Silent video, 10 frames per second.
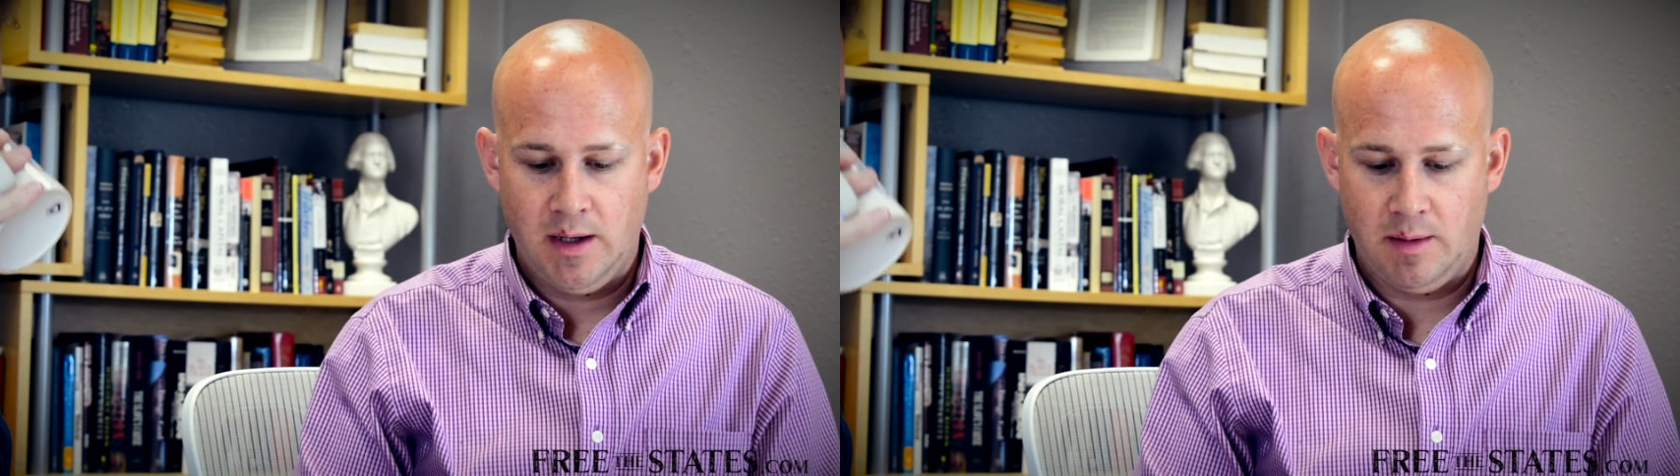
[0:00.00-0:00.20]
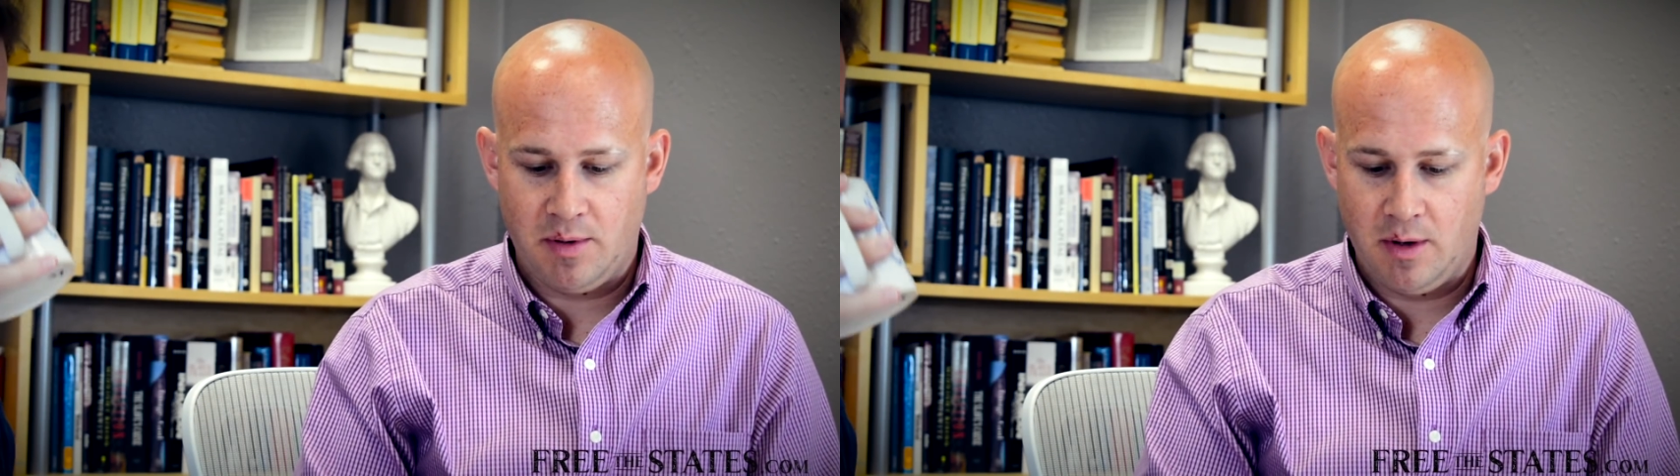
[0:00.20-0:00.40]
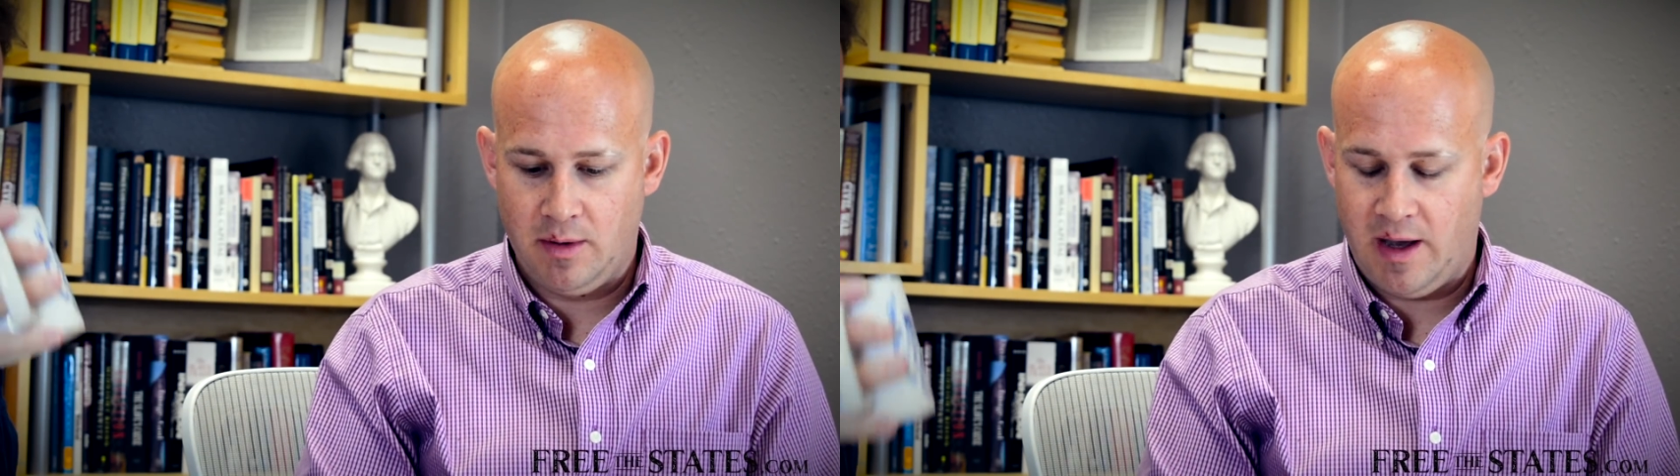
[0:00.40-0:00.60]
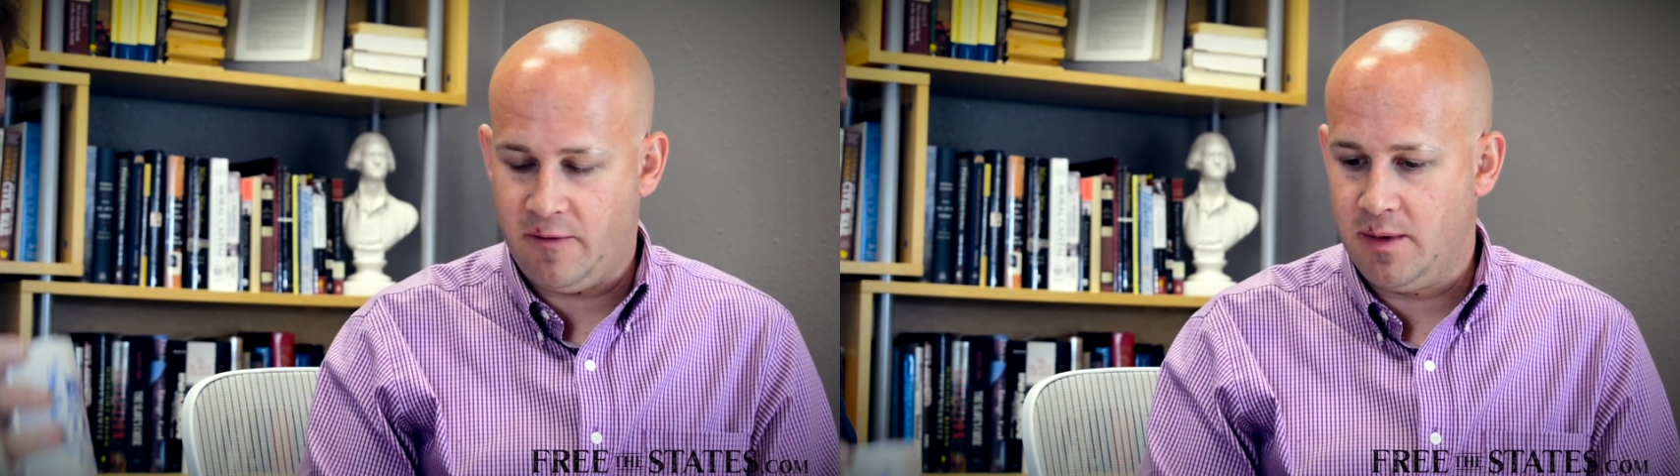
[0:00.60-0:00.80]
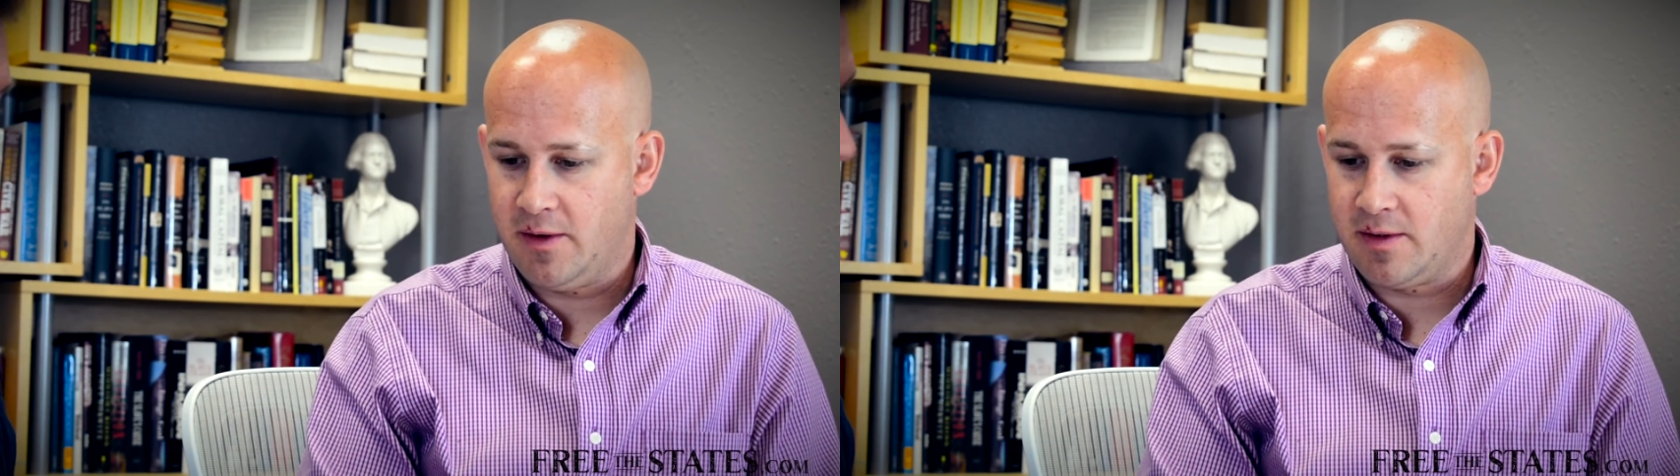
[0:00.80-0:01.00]
And
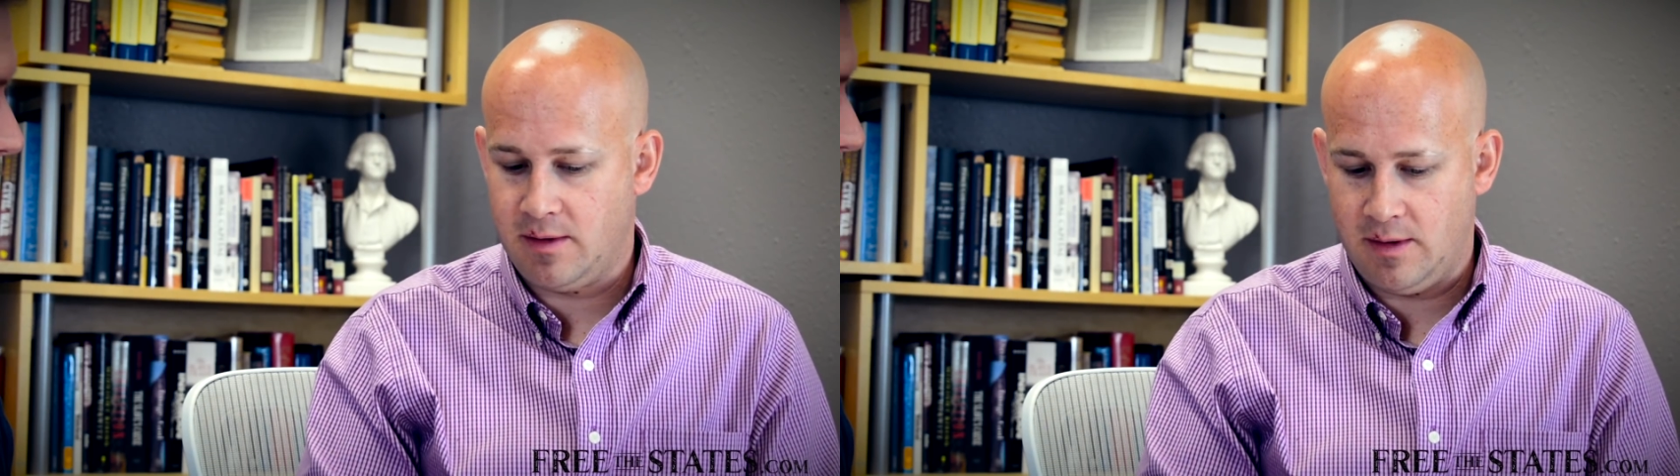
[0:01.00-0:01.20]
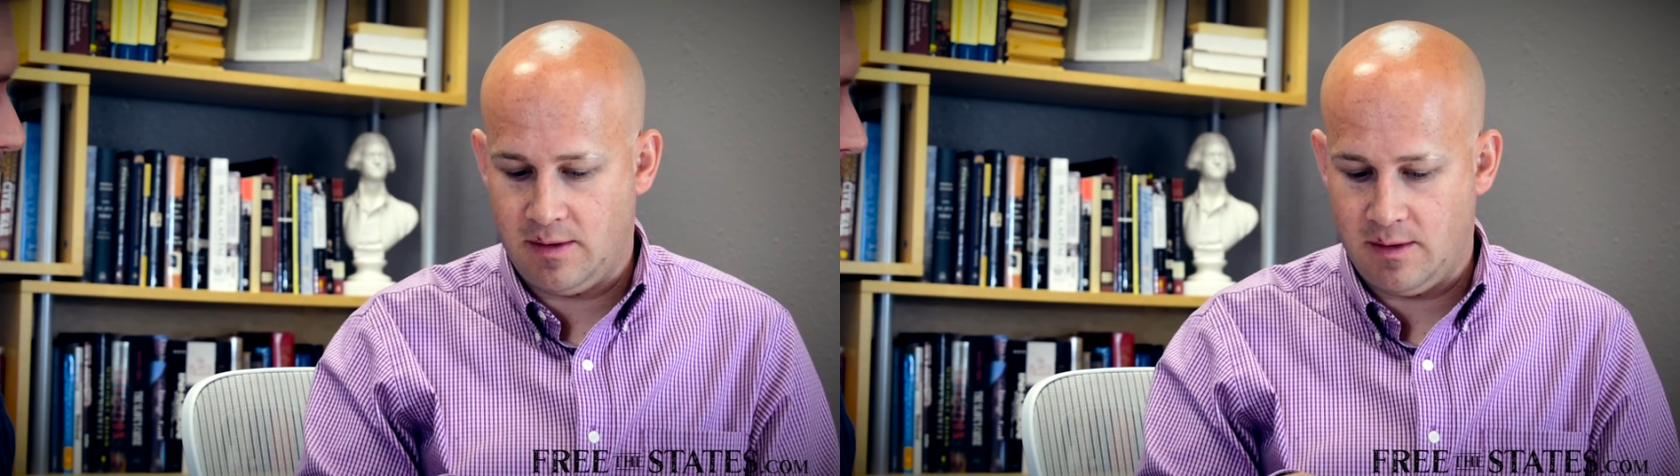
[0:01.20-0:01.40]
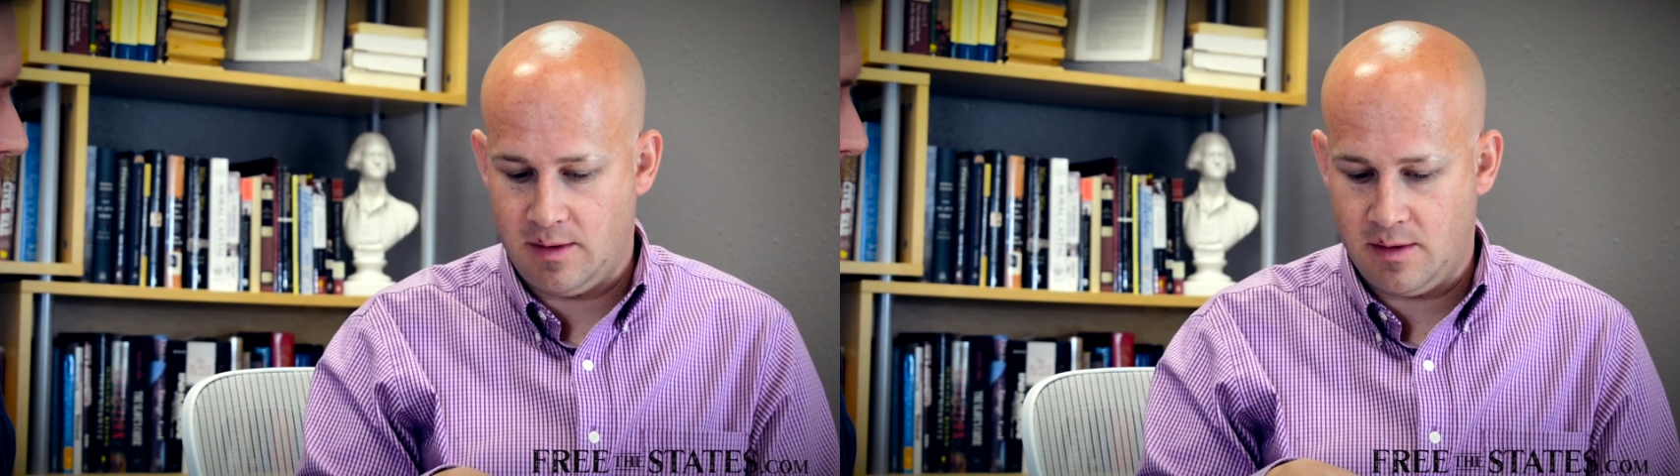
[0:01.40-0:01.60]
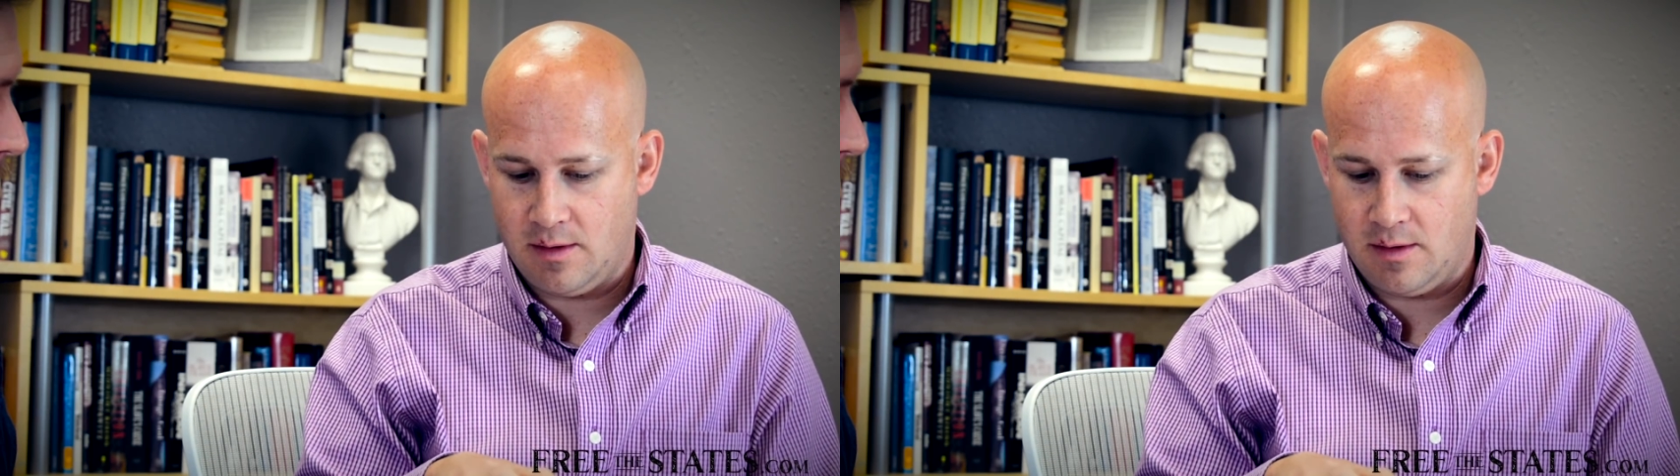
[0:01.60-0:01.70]
pro-life bills, it's